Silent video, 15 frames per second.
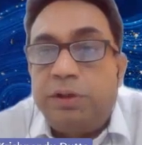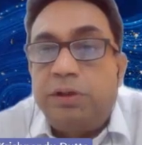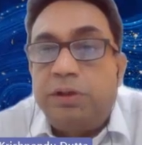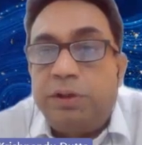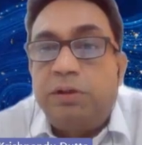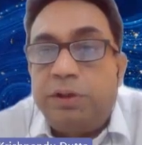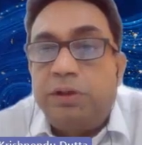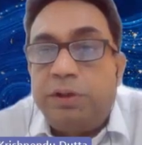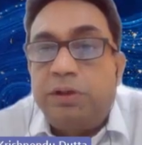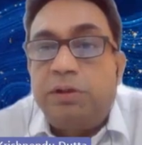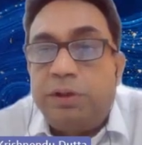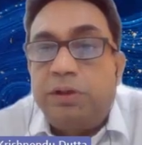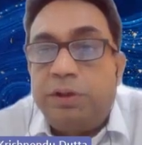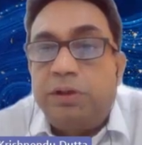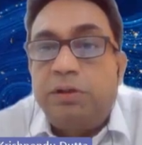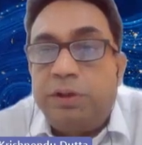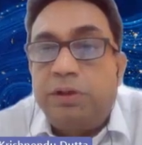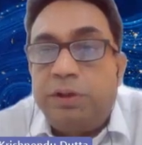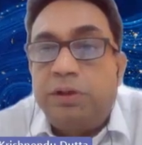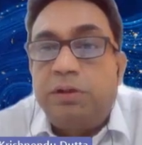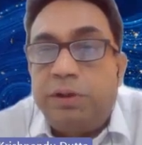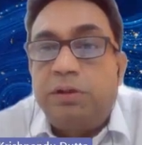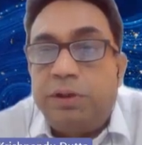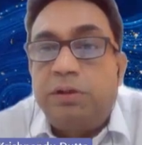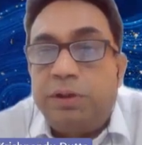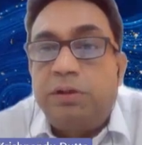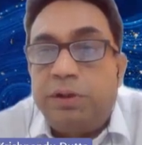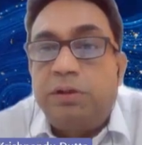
Now, what we